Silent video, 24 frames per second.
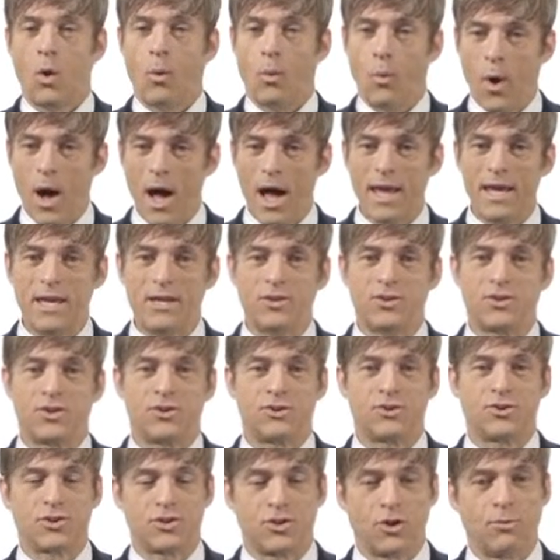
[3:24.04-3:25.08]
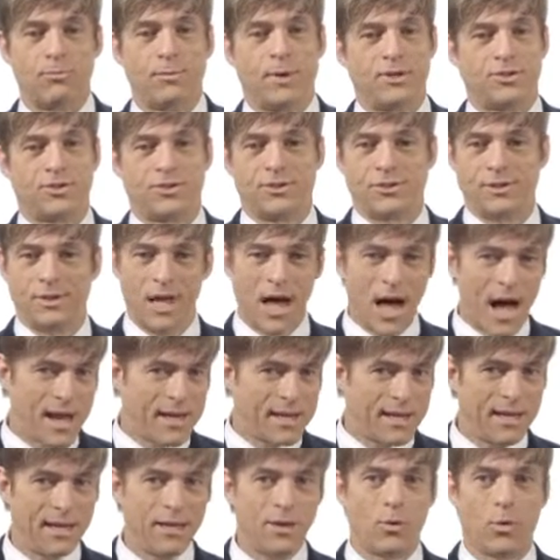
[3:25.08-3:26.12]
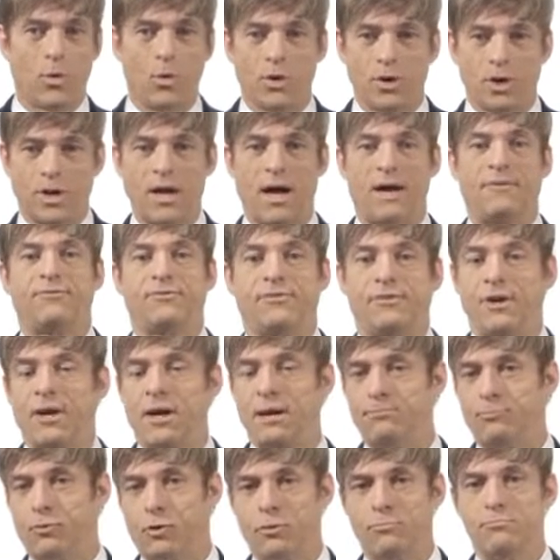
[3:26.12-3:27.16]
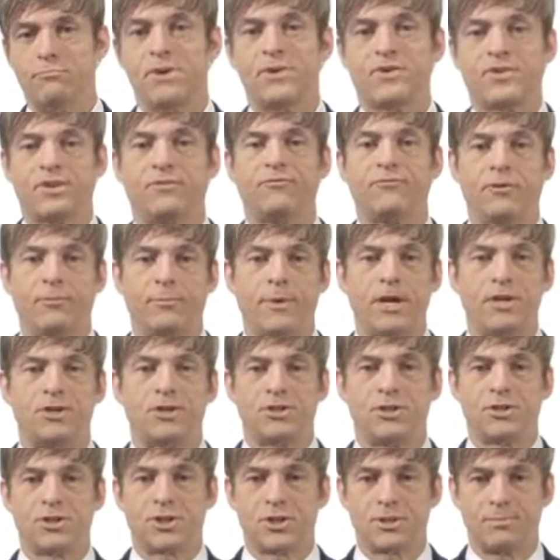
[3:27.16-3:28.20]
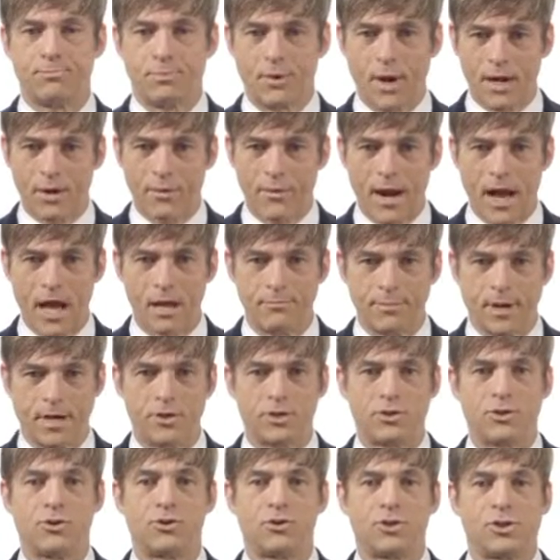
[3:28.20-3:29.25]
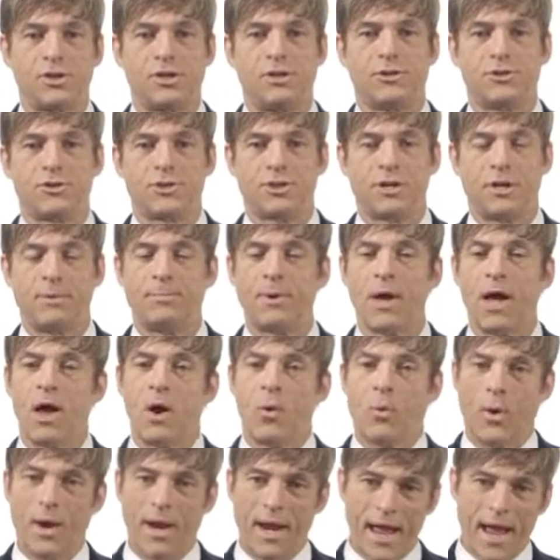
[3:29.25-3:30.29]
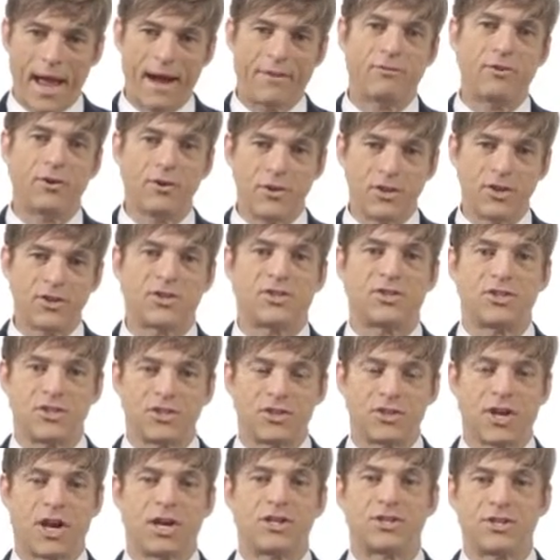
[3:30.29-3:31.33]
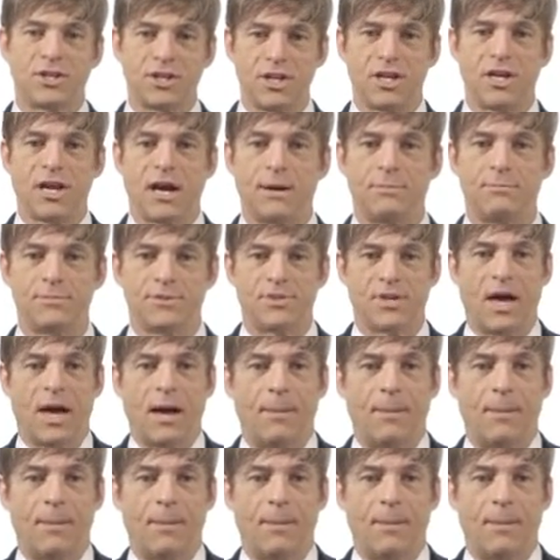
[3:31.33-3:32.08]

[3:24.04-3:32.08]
Why is there so much lying or cover-up or misinformation spread around by church leadership whenever this discussion comes